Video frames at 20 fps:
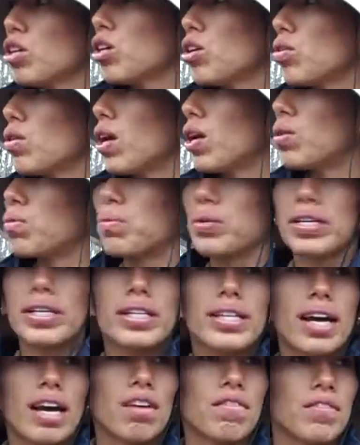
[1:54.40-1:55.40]
know how real
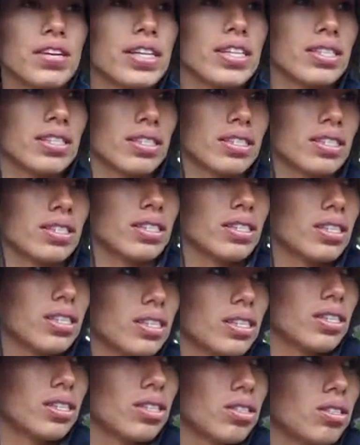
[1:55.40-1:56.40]
life is.
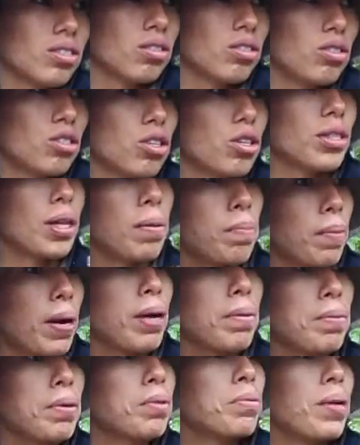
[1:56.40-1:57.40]
So they
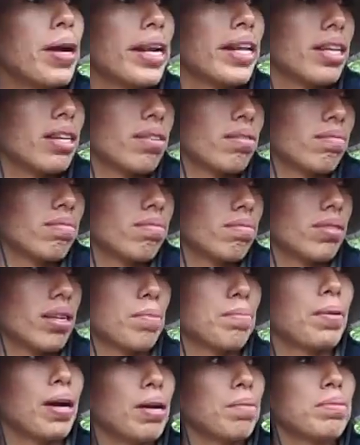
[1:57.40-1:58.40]
might be ready, they
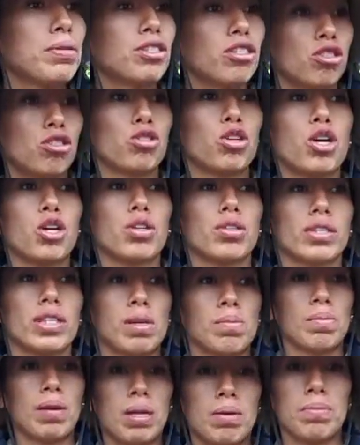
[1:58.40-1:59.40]
might be strong, they
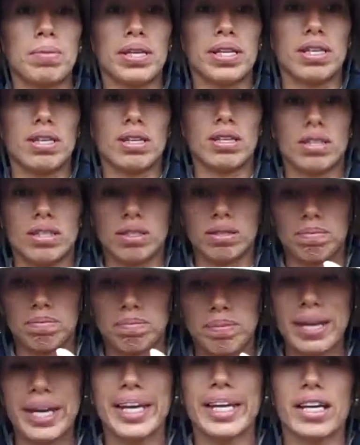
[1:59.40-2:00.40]
might be
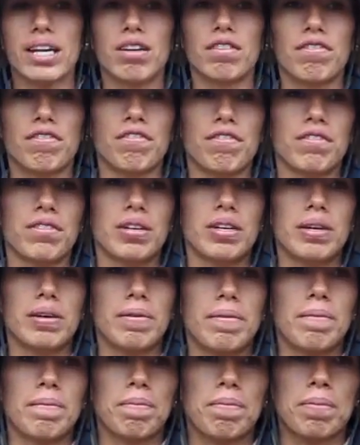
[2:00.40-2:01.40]
big enough,
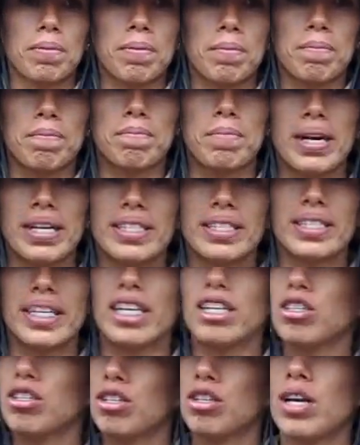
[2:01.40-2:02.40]
but they
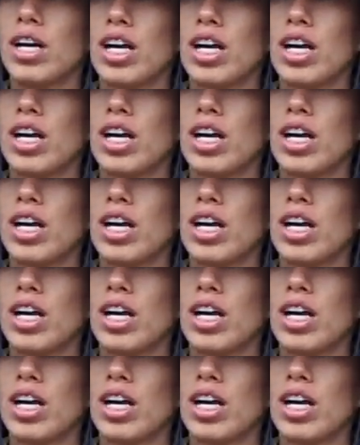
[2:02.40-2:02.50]
don't know